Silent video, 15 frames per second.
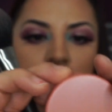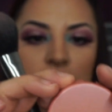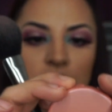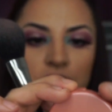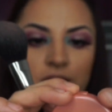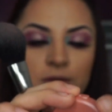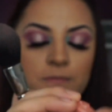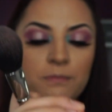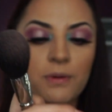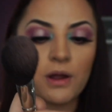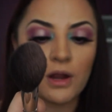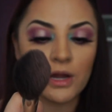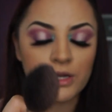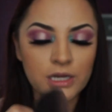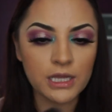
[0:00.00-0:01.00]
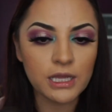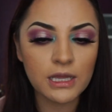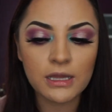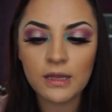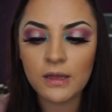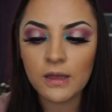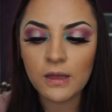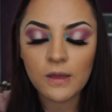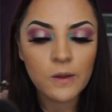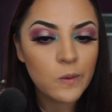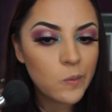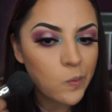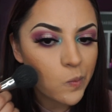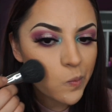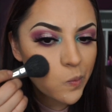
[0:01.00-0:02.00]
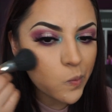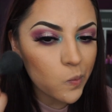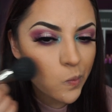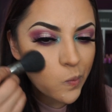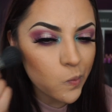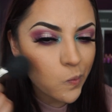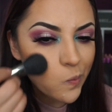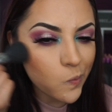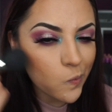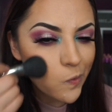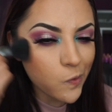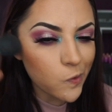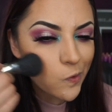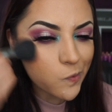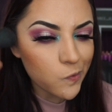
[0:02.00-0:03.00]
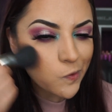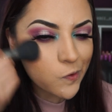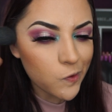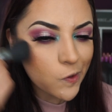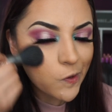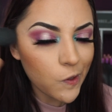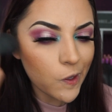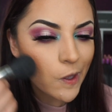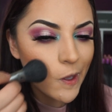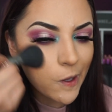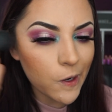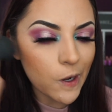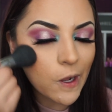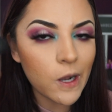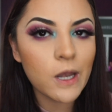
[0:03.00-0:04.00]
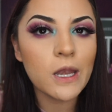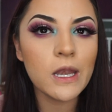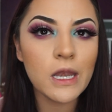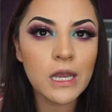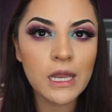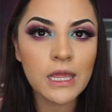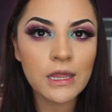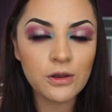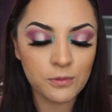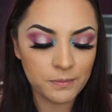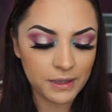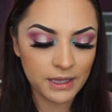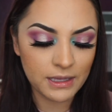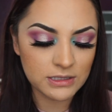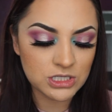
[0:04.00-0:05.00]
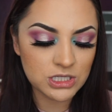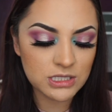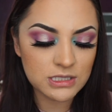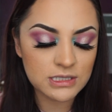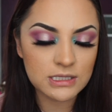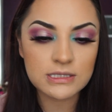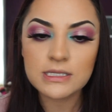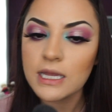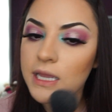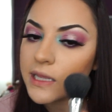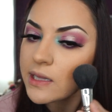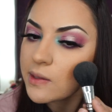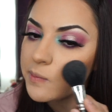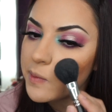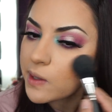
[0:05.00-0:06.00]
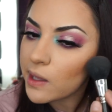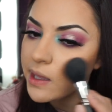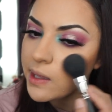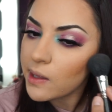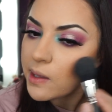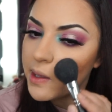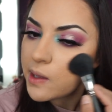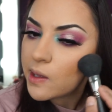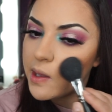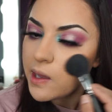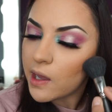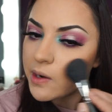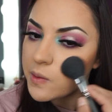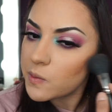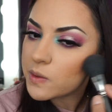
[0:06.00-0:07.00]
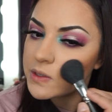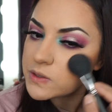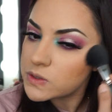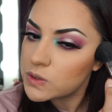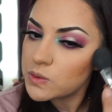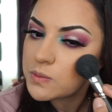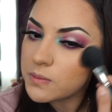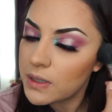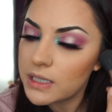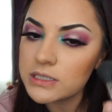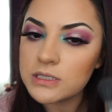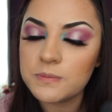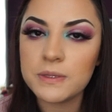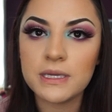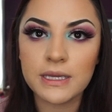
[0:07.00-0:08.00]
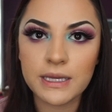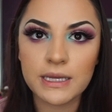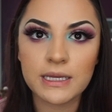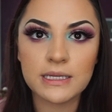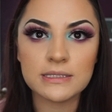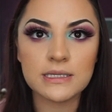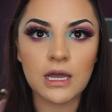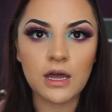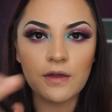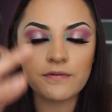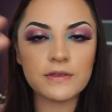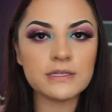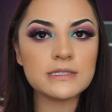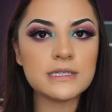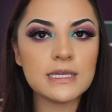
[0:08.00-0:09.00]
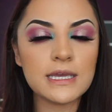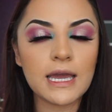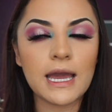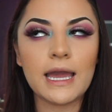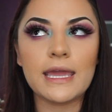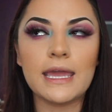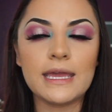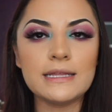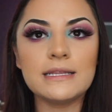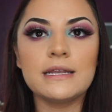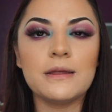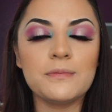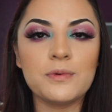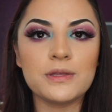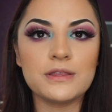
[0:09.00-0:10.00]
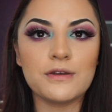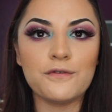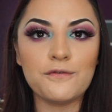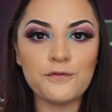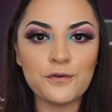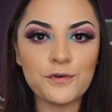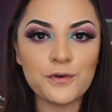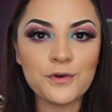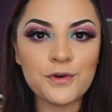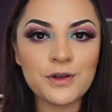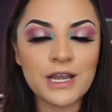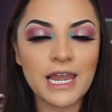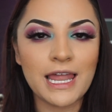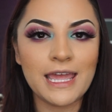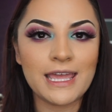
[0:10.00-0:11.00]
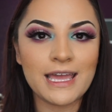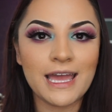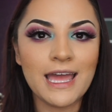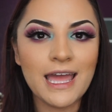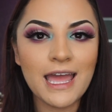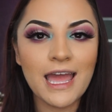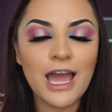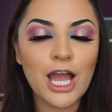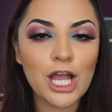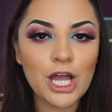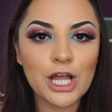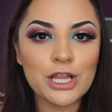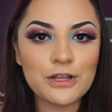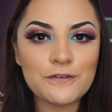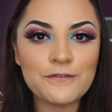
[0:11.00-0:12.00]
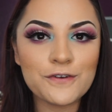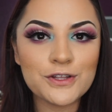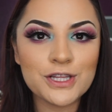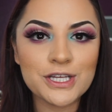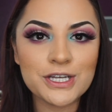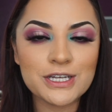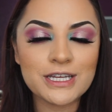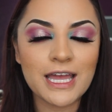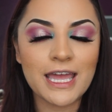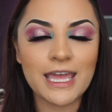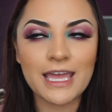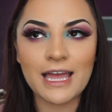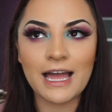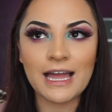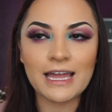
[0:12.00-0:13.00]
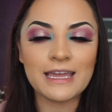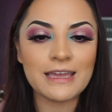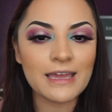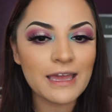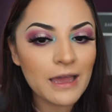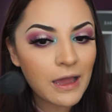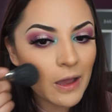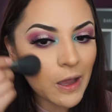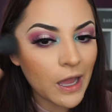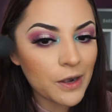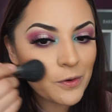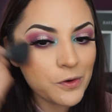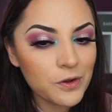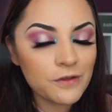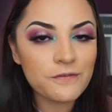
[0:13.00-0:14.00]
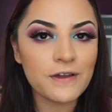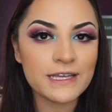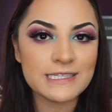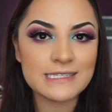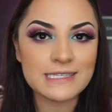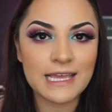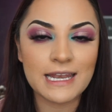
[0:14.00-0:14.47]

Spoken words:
the shade Party. And I'm just gonna add a little bit, just a tiny bit. I don't want too much because obviously I ended up with a full, like, colorful look. I don't know if I said